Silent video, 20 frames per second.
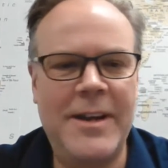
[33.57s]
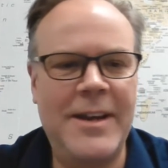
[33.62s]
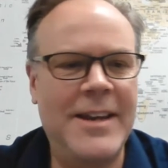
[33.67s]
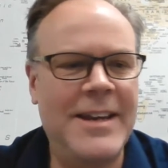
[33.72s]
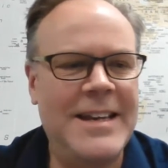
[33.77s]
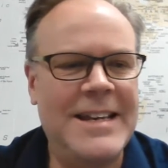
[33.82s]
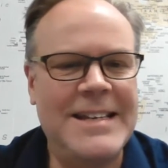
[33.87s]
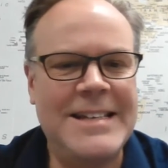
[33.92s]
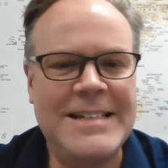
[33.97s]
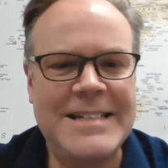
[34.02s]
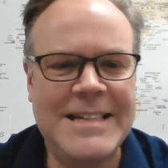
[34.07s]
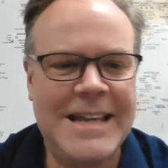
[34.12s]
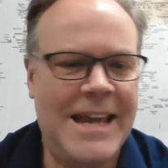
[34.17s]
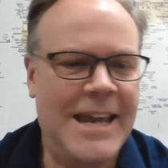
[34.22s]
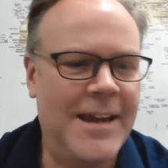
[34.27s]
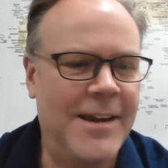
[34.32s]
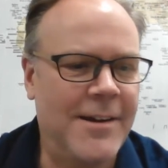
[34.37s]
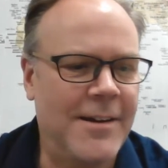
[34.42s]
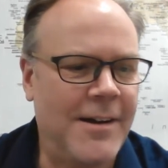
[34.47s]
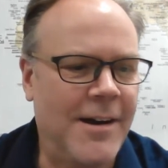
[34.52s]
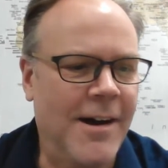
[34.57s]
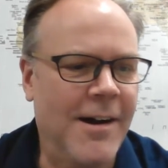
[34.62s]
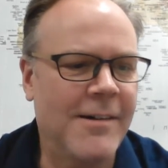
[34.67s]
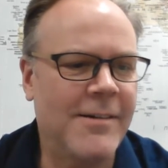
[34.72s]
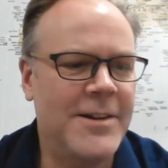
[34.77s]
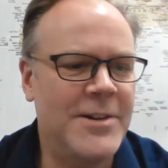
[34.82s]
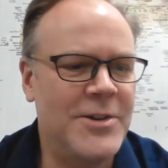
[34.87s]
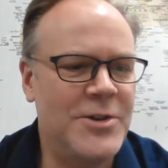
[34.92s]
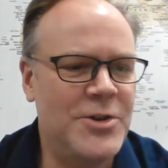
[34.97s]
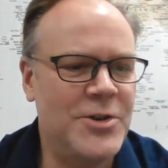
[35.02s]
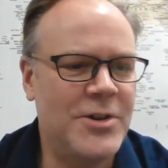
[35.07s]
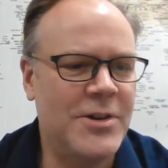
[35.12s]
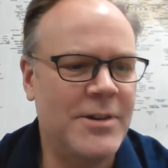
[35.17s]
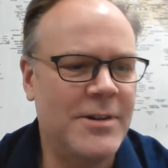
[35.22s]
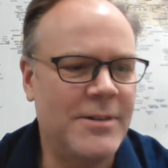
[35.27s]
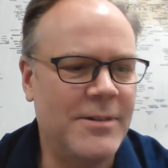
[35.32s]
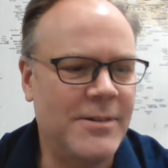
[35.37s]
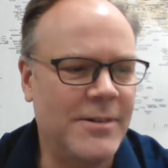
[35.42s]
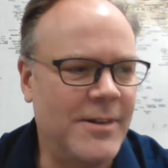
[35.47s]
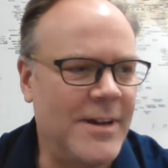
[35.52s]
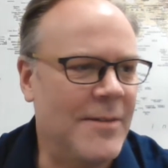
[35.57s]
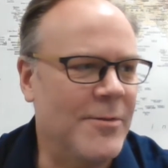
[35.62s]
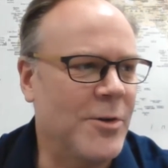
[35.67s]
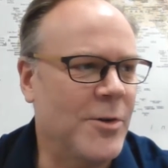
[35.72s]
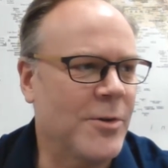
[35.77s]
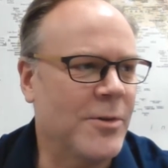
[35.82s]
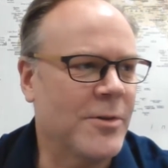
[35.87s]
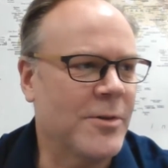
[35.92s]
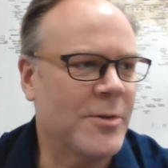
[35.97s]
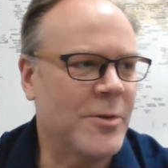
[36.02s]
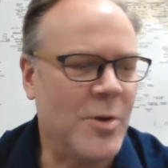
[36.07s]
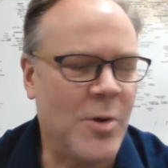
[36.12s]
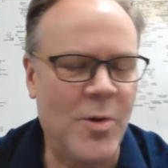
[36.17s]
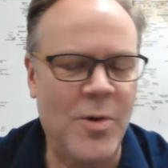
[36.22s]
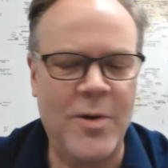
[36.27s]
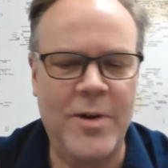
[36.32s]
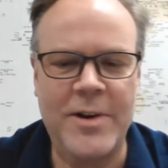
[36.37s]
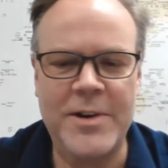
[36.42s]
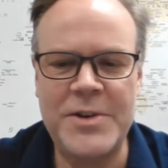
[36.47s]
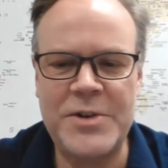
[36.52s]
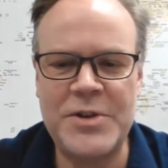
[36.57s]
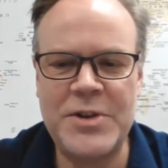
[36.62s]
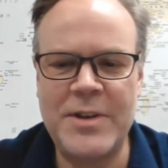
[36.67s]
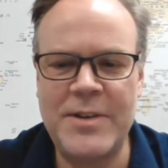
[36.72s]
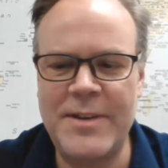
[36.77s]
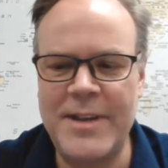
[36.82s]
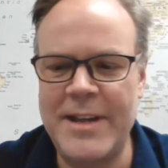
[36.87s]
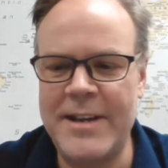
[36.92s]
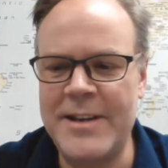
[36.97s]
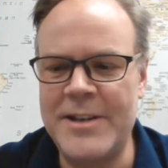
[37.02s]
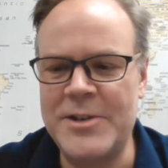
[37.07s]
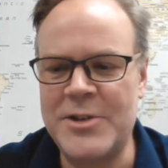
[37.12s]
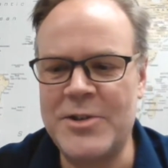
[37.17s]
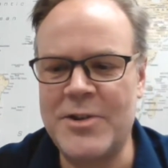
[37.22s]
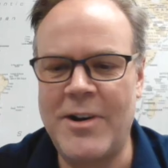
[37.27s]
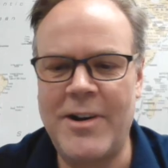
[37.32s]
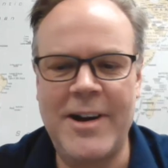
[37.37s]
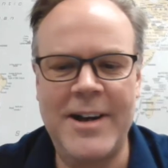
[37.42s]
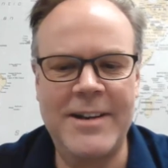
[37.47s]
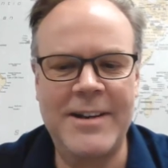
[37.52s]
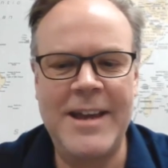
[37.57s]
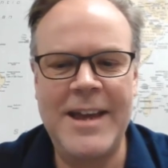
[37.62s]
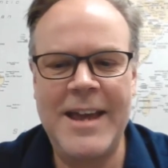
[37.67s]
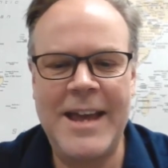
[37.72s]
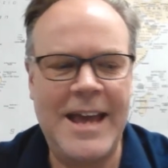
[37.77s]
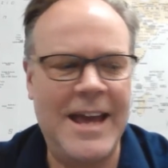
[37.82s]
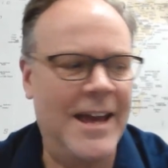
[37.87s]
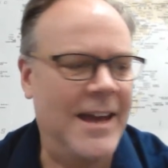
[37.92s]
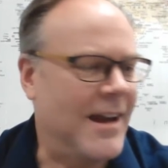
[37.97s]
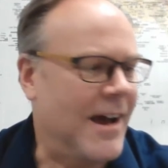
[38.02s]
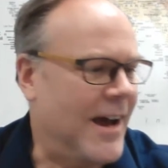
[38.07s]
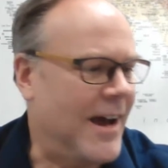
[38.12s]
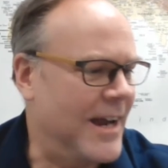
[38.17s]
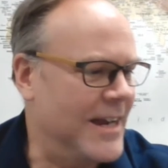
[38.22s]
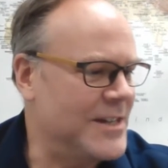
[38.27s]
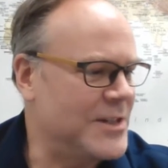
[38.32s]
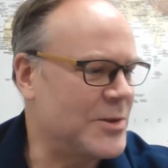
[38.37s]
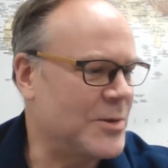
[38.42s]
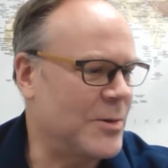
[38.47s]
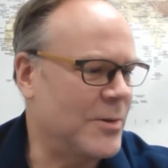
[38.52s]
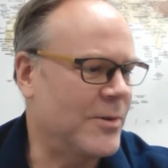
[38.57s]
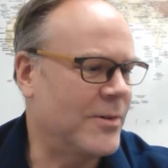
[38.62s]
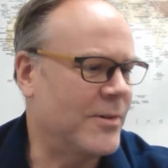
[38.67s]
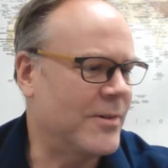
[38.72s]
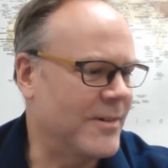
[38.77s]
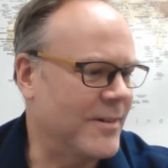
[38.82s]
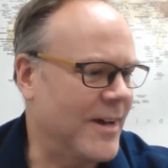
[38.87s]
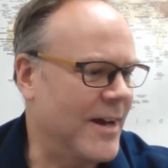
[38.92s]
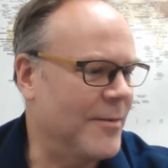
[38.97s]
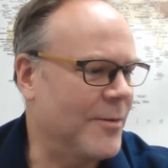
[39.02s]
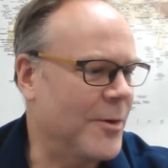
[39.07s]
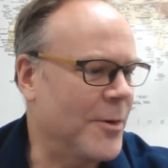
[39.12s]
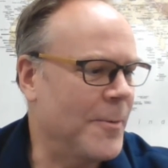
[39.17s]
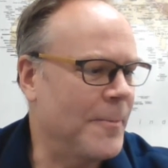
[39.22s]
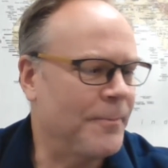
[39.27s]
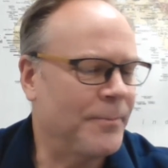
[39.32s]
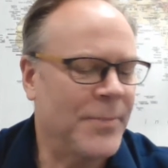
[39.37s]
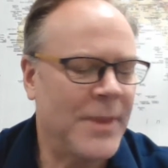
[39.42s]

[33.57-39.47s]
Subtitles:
It is a college level course that is taught at high school level.